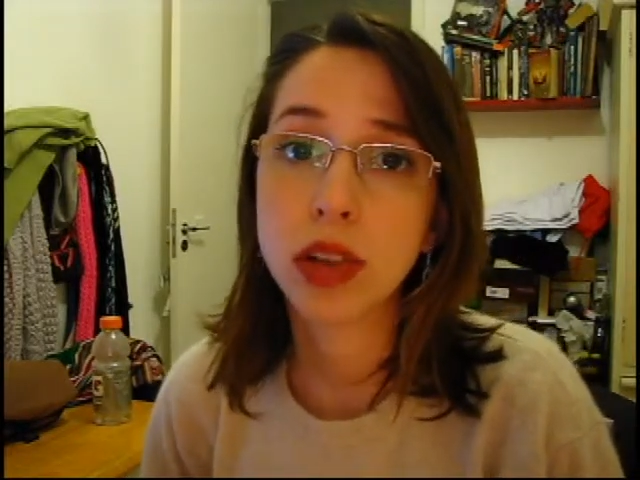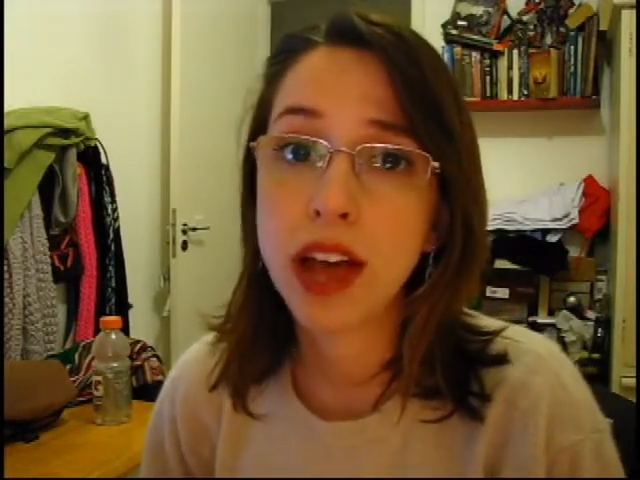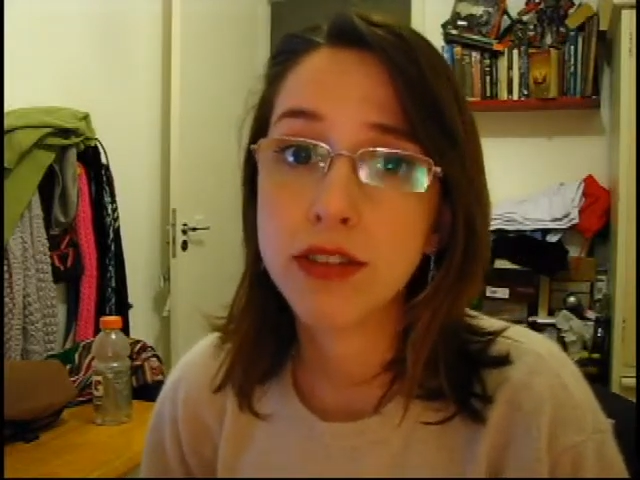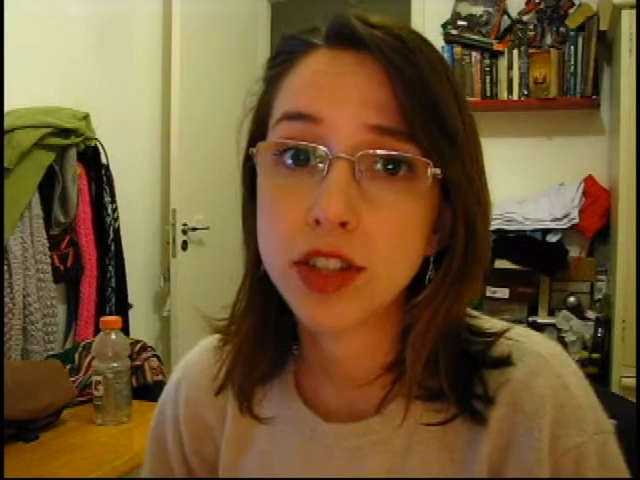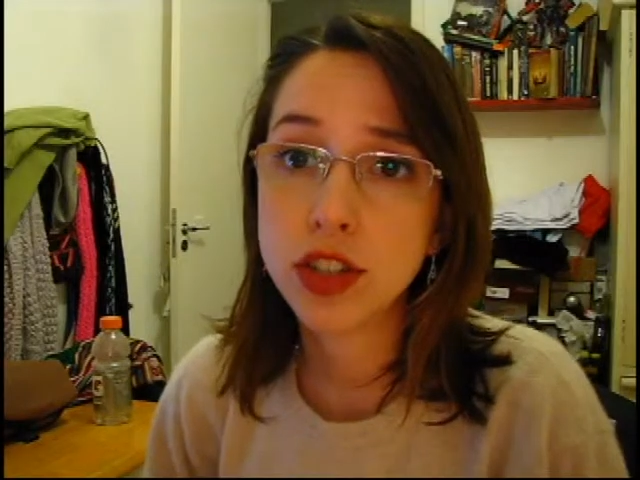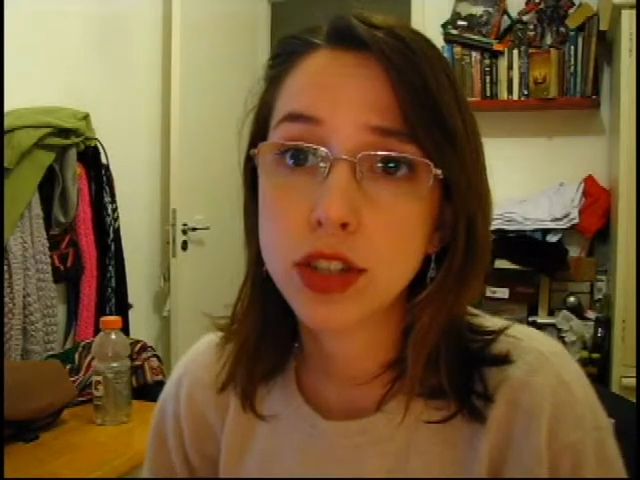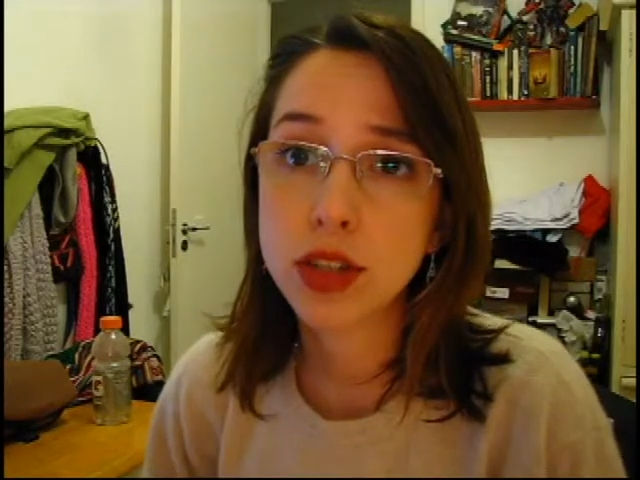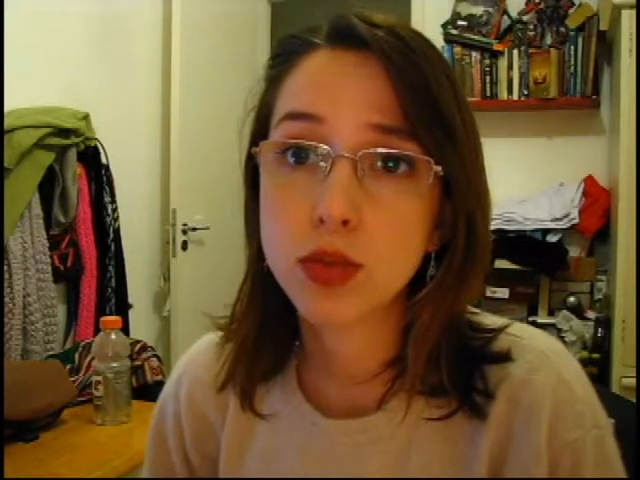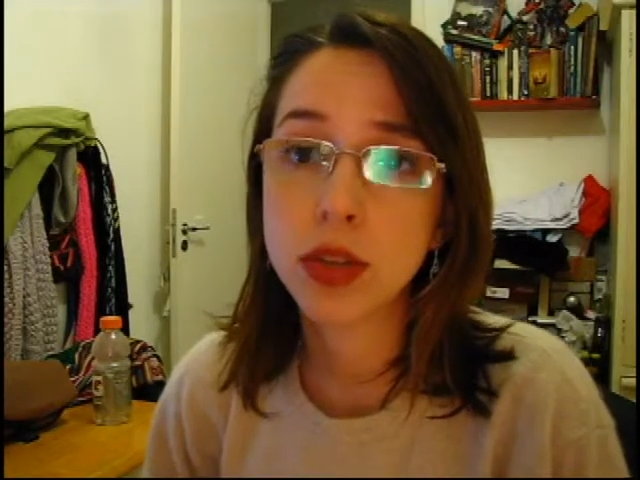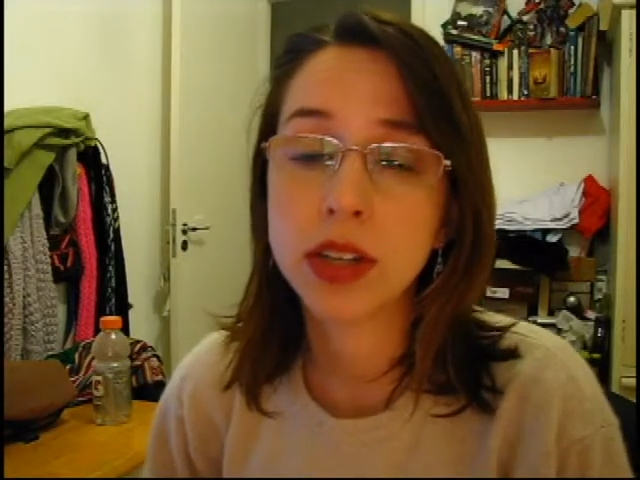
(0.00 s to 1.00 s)
lavender
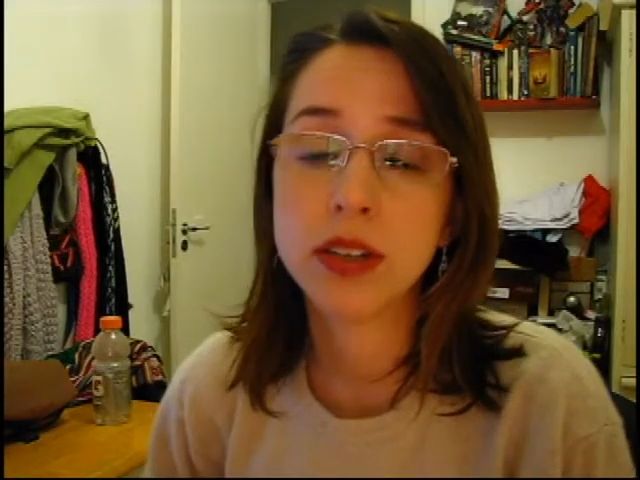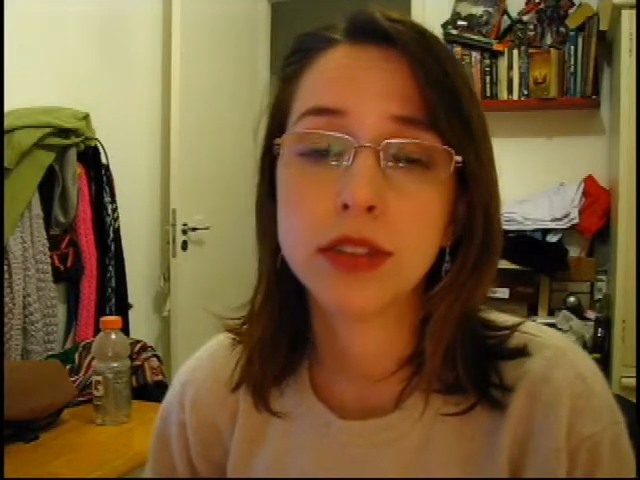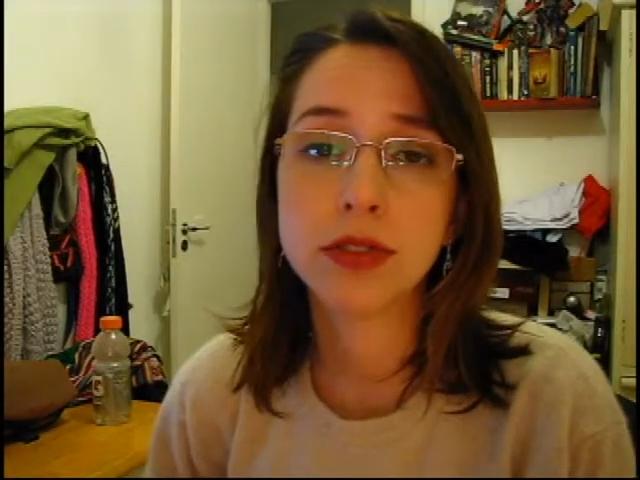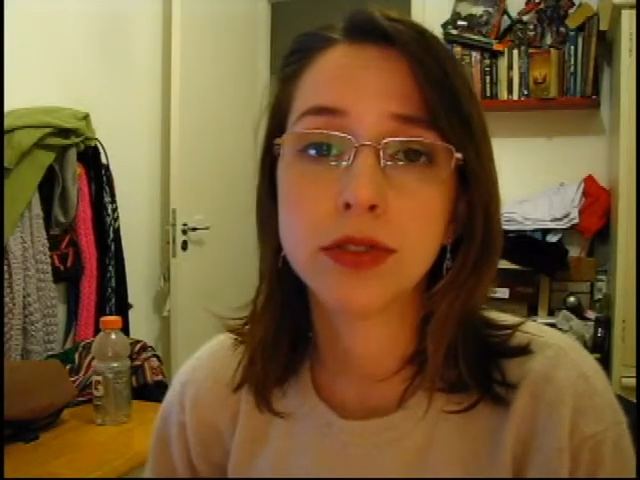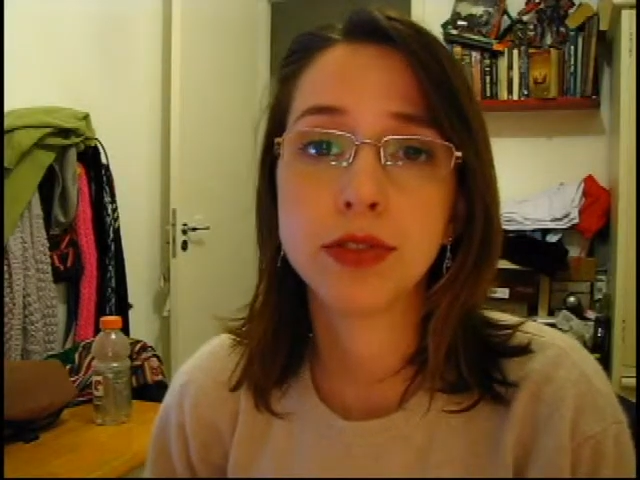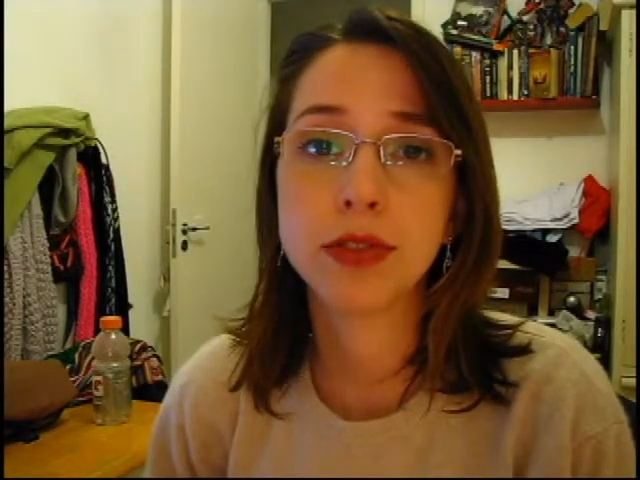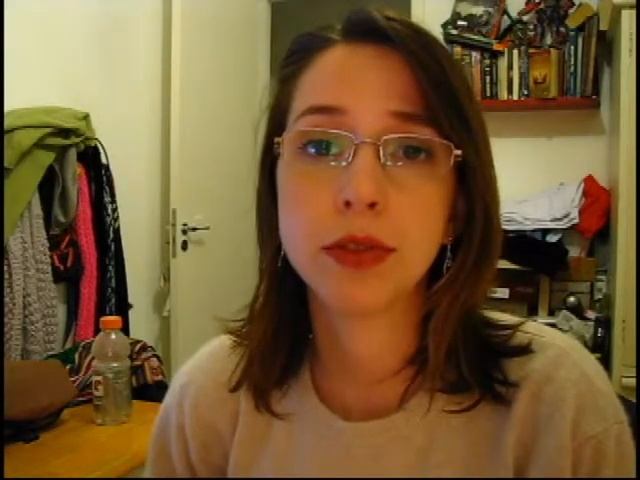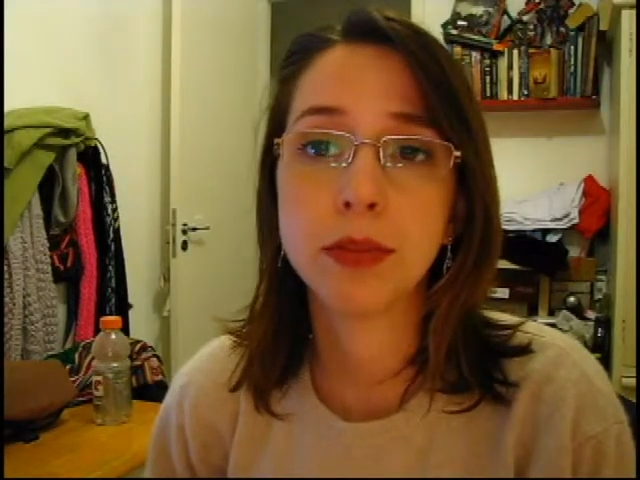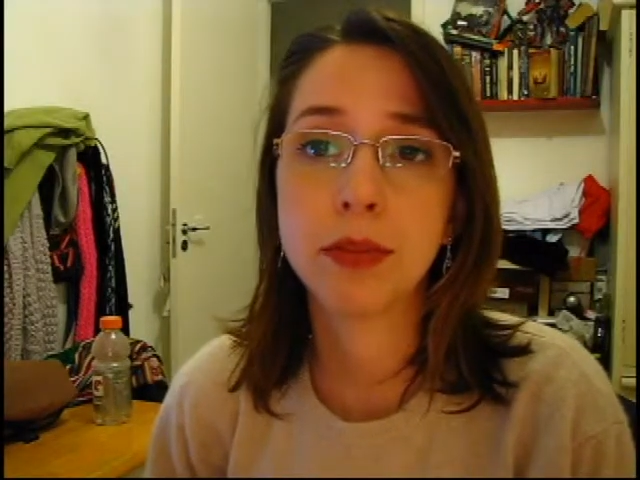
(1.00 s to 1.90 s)
is one of